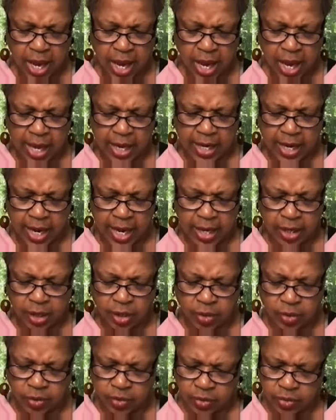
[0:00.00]
and a
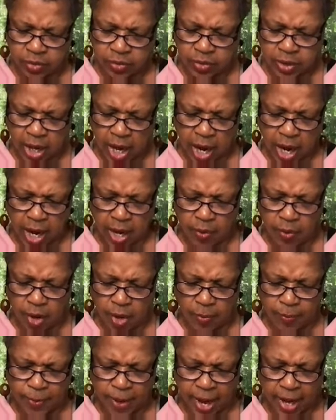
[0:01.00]

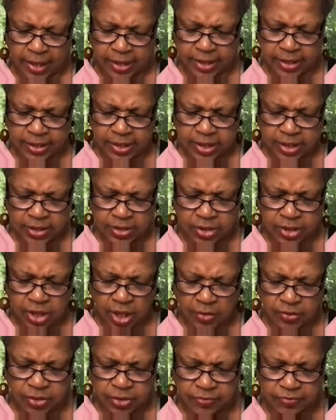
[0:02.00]
chiropodist
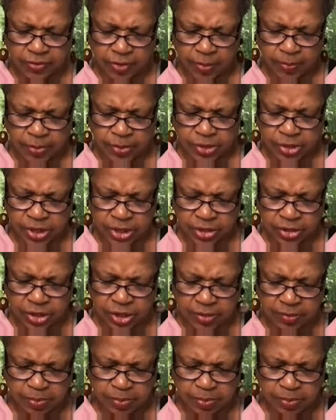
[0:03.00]
consulted for persistent